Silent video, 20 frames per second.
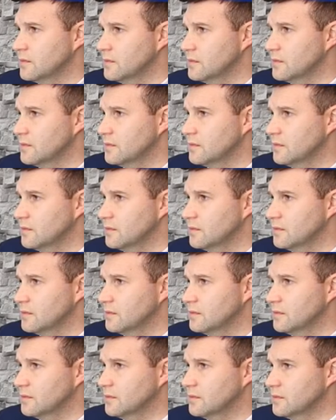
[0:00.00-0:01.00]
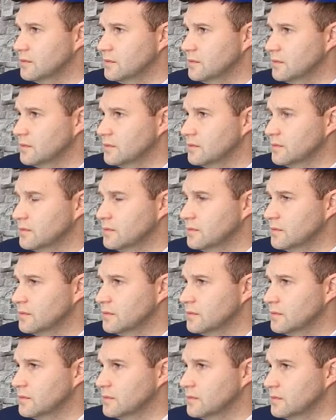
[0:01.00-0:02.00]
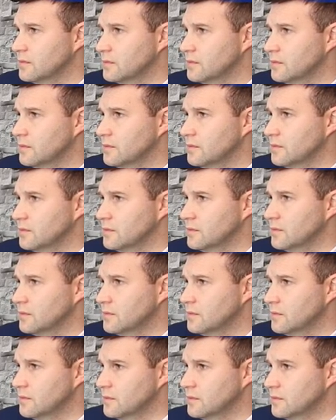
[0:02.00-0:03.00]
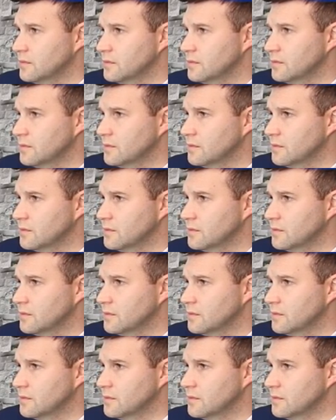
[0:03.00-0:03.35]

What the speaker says: (silent)